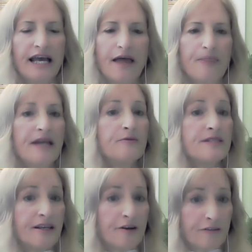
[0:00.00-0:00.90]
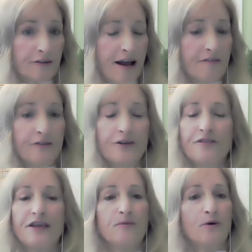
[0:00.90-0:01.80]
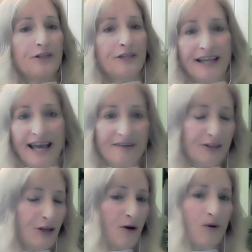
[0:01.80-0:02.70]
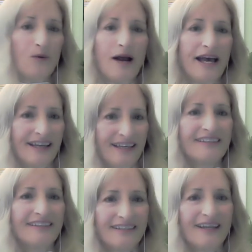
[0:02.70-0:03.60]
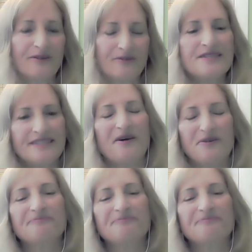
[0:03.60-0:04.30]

And then it was there forever. They weren't going to have it go away, so.